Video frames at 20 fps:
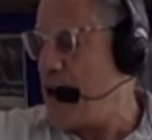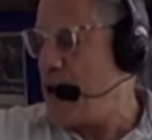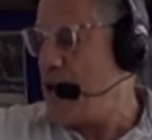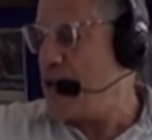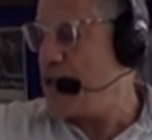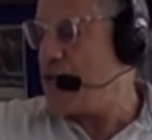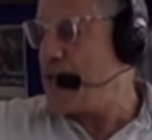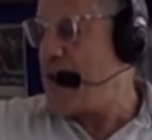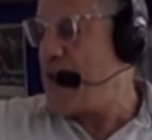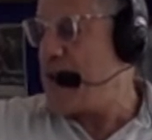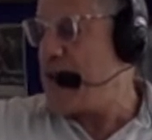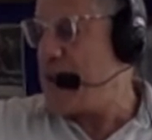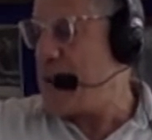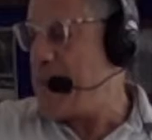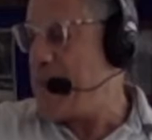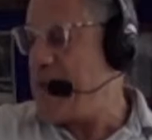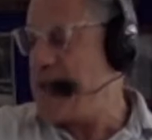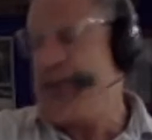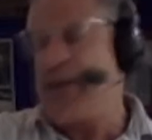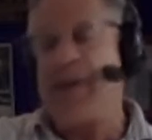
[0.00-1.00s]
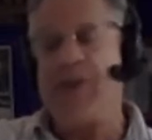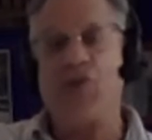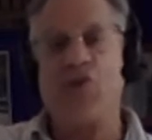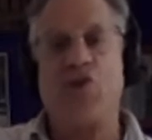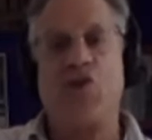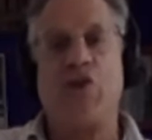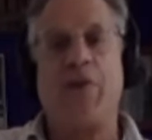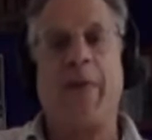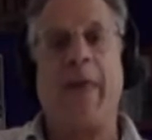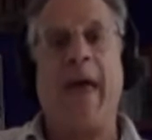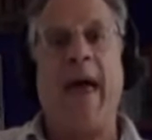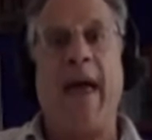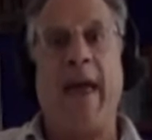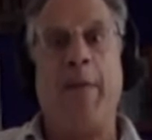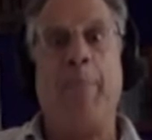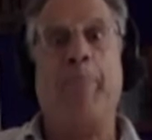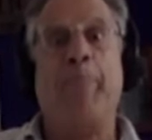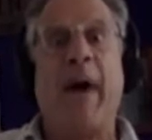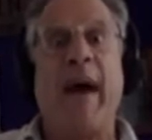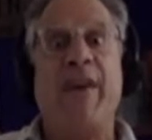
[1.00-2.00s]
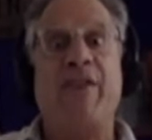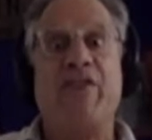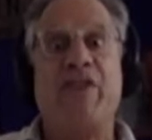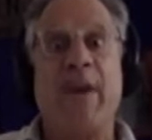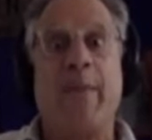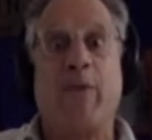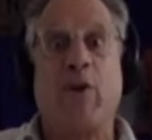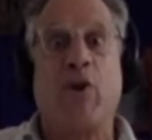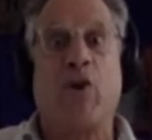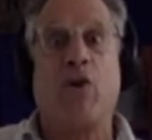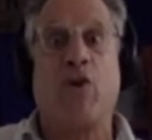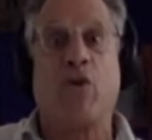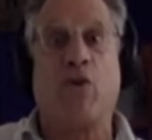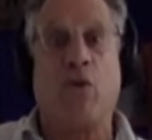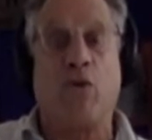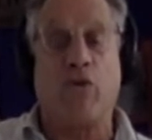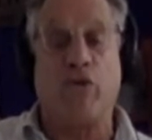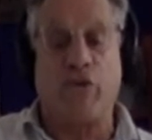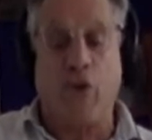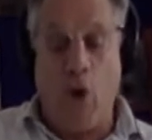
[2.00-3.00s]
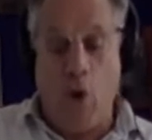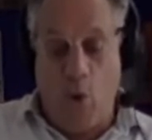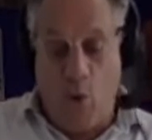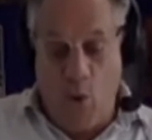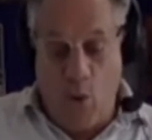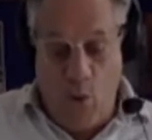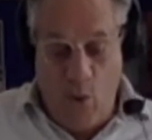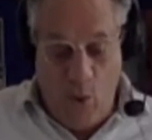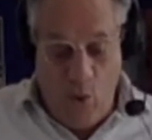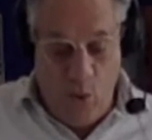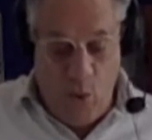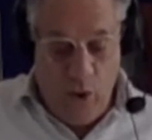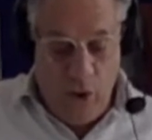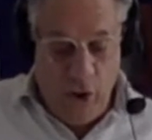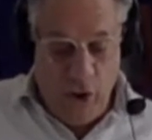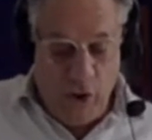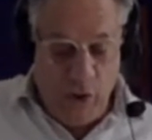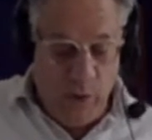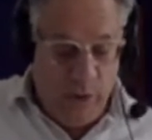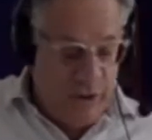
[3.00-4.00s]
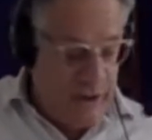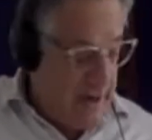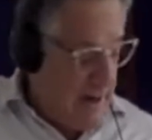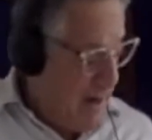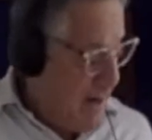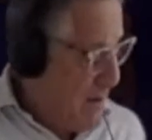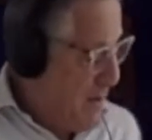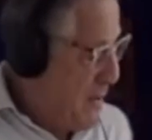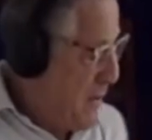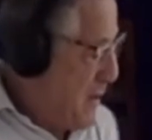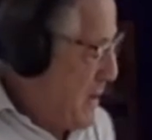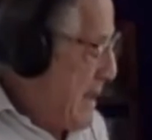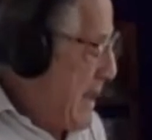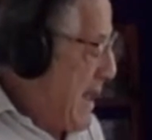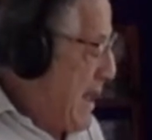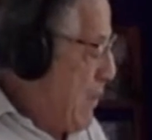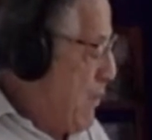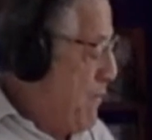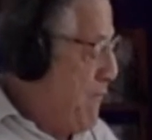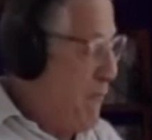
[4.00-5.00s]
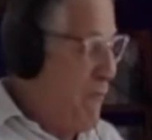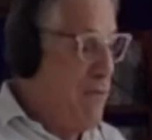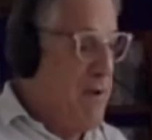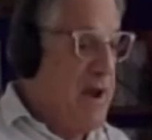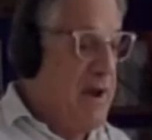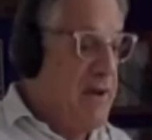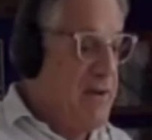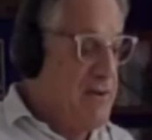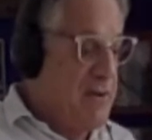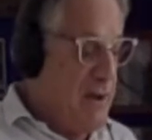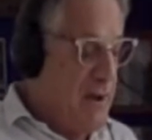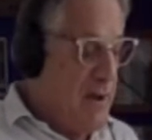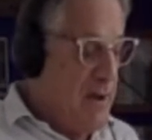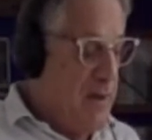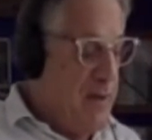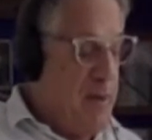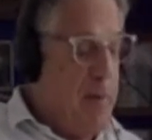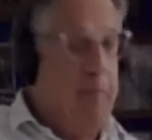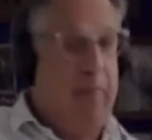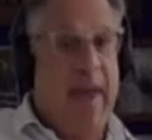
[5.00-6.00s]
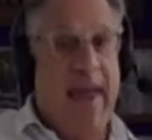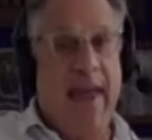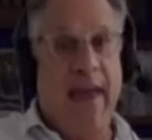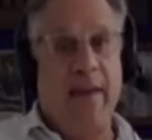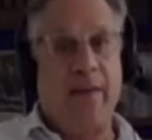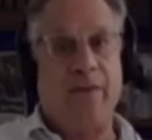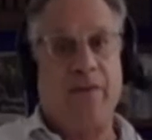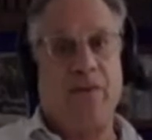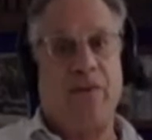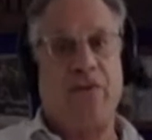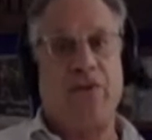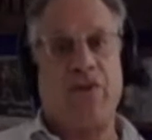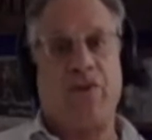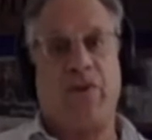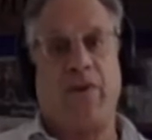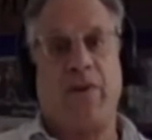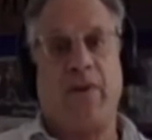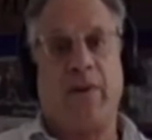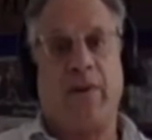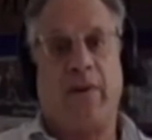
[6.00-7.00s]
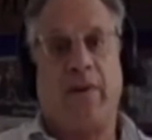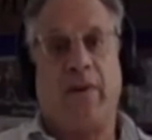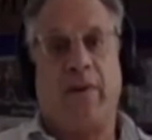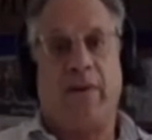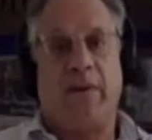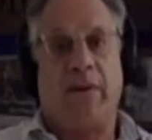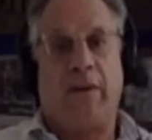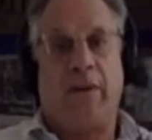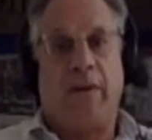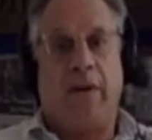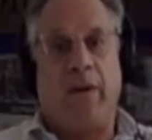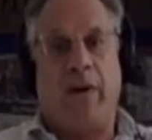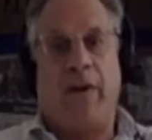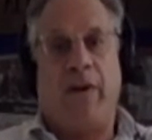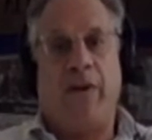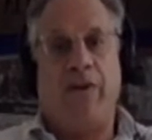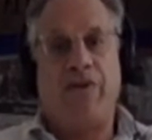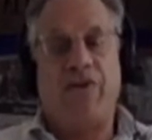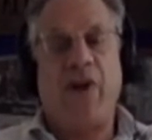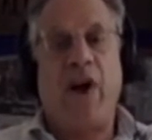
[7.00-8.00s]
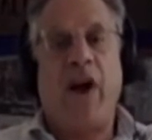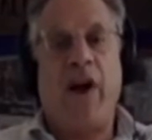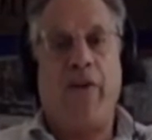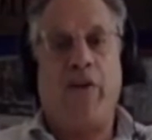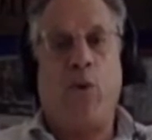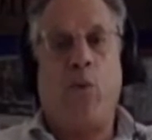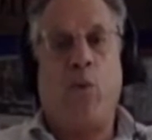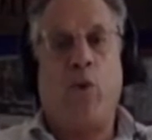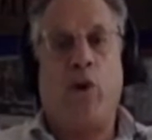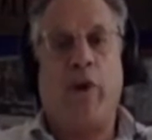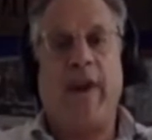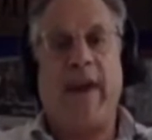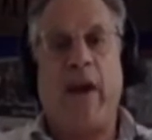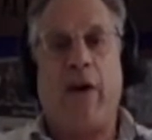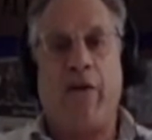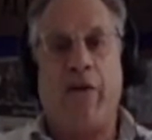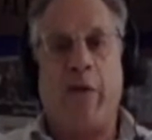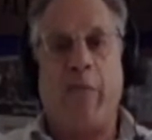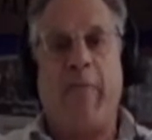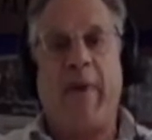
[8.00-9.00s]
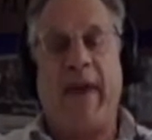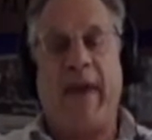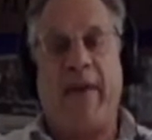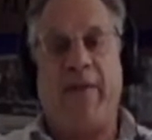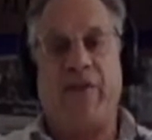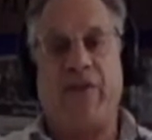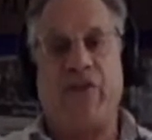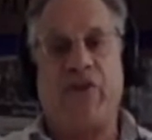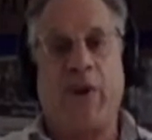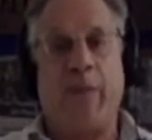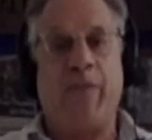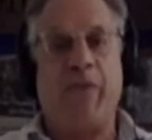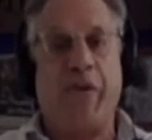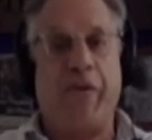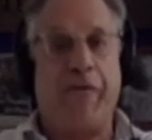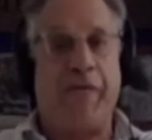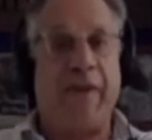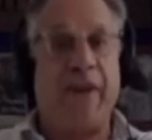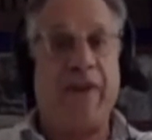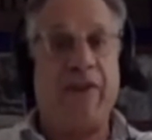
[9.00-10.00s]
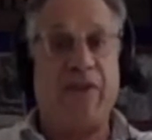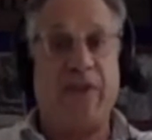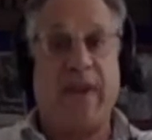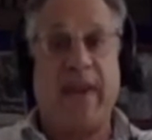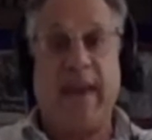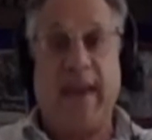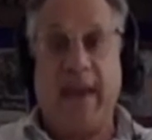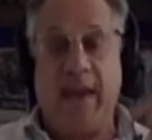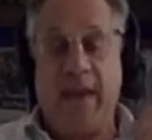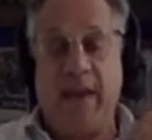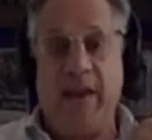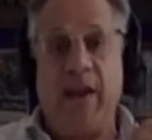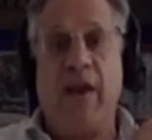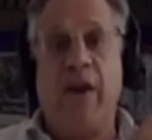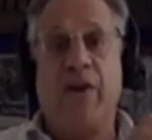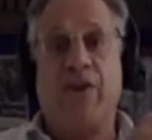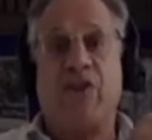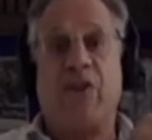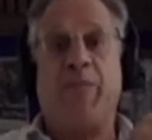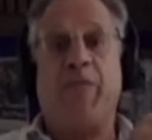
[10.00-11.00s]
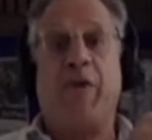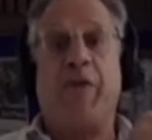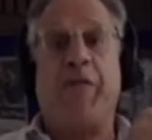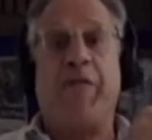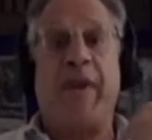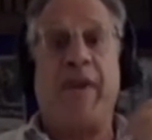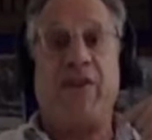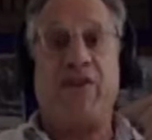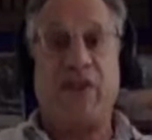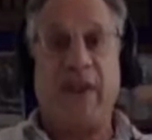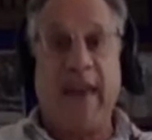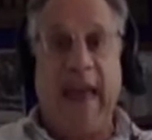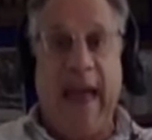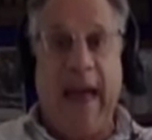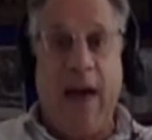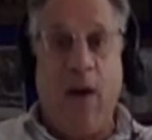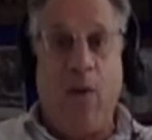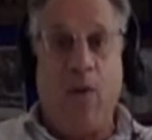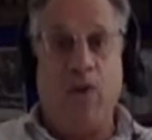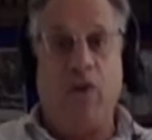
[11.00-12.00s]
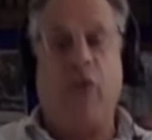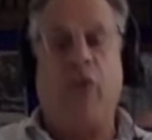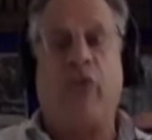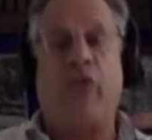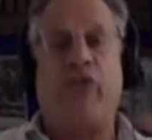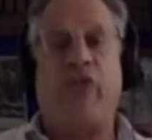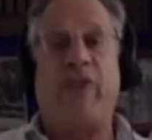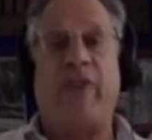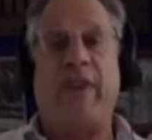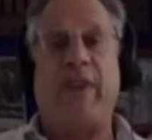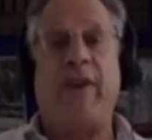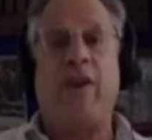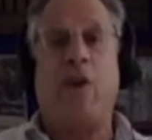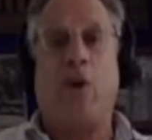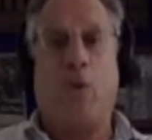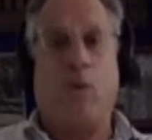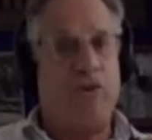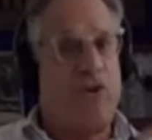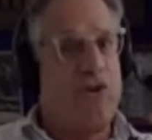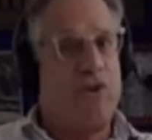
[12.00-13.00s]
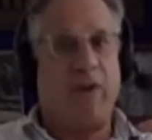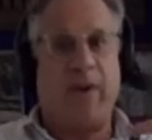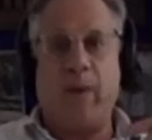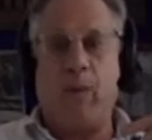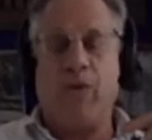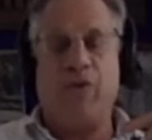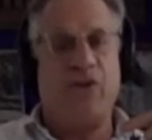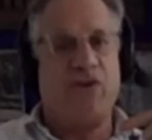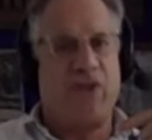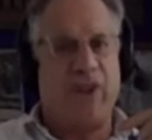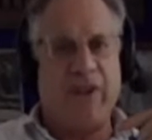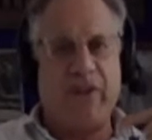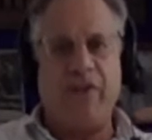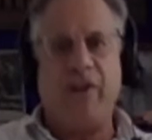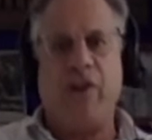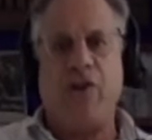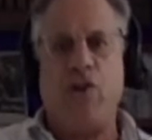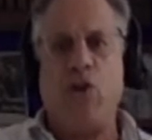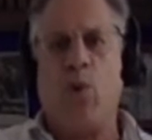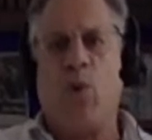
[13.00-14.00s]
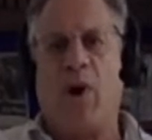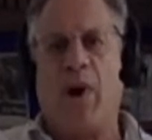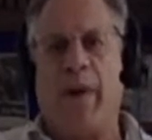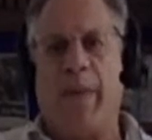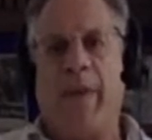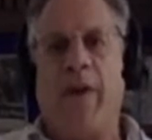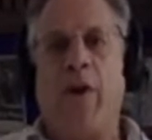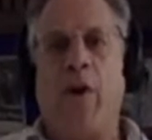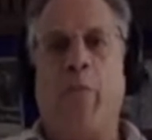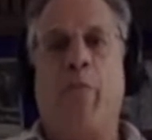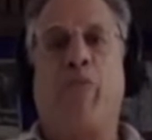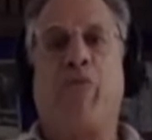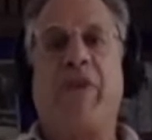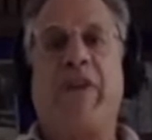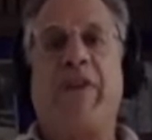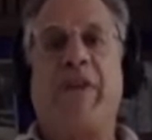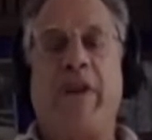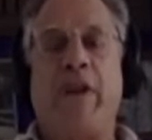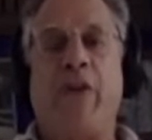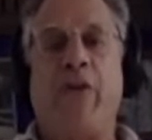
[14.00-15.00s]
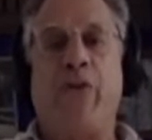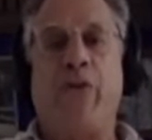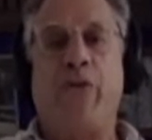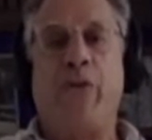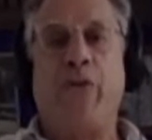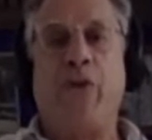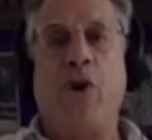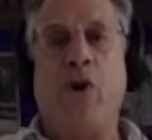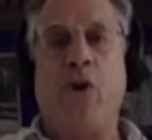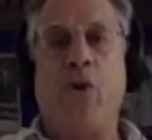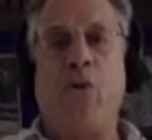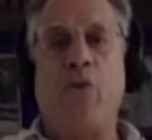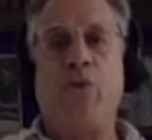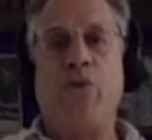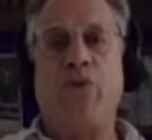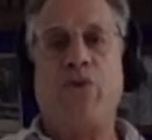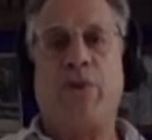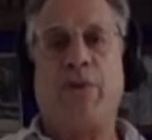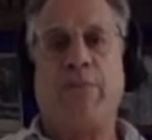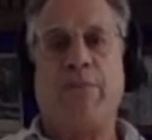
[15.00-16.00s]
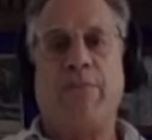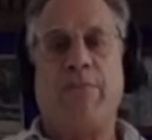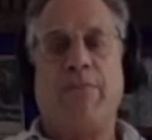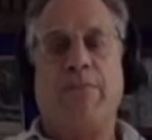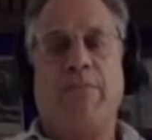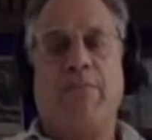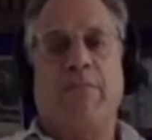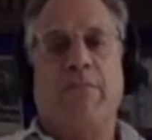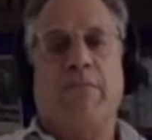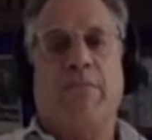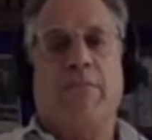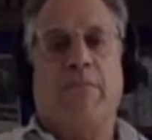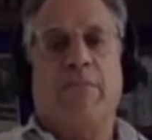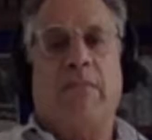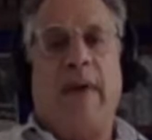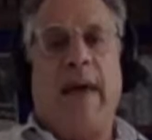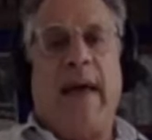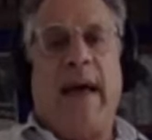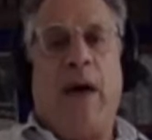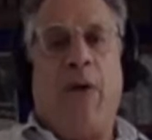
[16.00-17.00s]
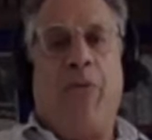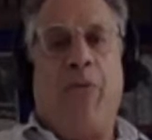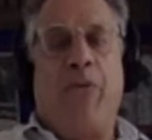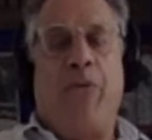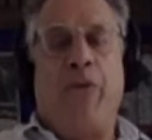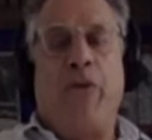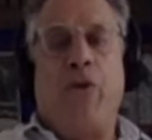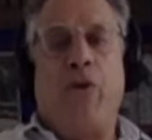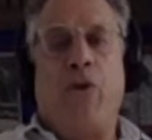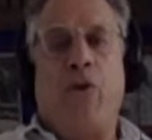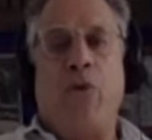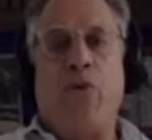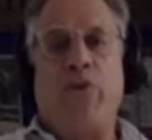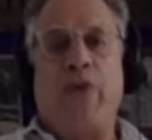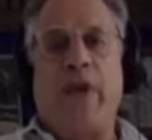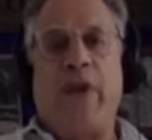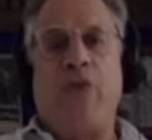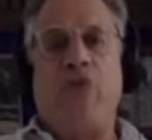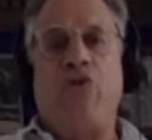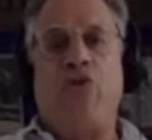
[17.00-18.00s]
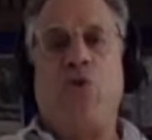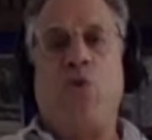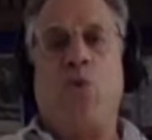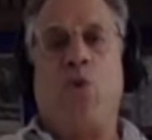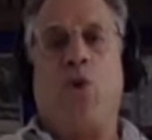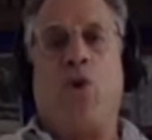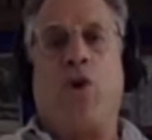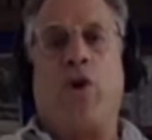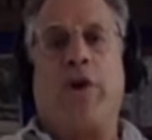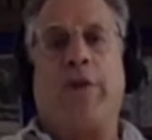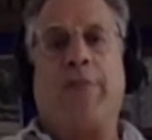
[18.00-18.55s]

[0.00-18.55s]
tricep extension, and bicep curls, all using our friend the bands. An entire workout of the bands. Some you're facing in, some you're facing out. You'll see. We'll just continue on. Breathe in through the nose, out through the nose as you work.